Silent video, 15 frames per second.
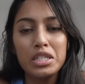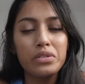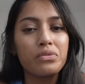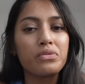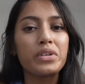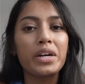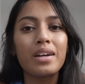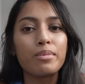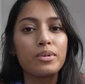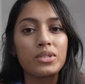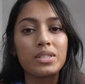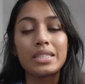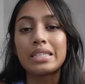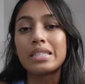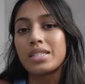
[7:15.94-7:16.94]
of different
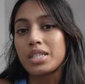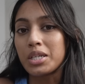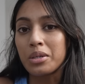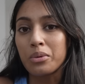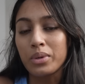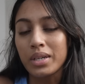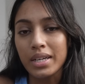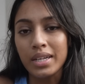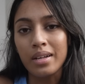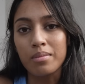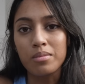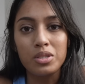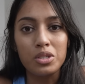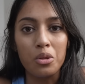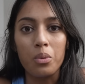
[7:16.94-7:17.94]
variables to consider when it
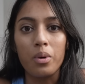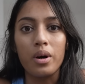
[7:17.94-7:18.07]
comes to the